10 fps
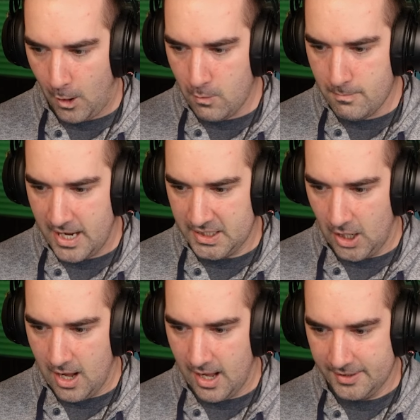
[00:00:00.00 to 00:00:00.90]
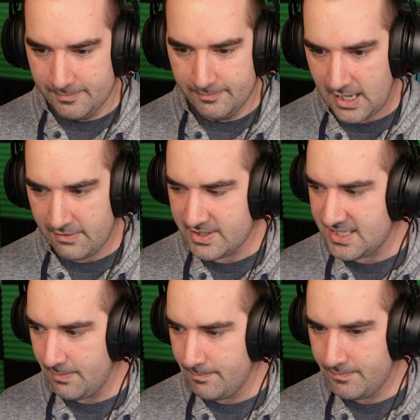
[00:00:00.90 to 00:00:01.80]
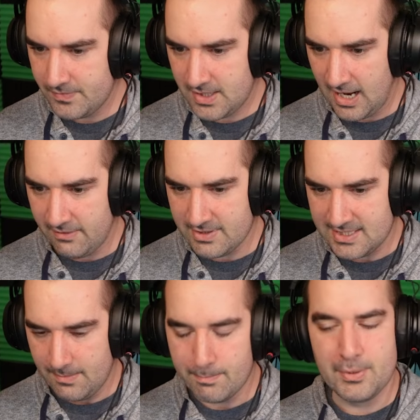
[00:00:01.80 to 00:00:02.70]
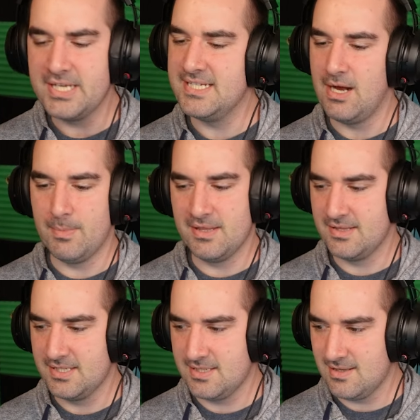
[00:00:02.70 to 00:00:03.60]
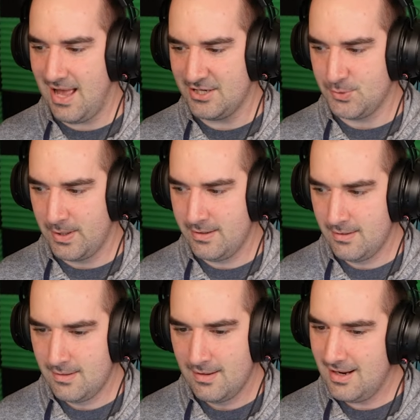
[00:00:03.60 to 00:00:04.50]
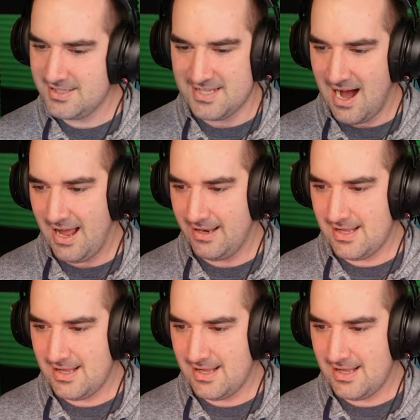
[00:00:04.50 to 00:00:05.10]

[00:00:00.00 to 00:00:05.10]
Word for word: Oh my god! Can't even see him. Can't even see him. Please tell me that this is the last one. It's not.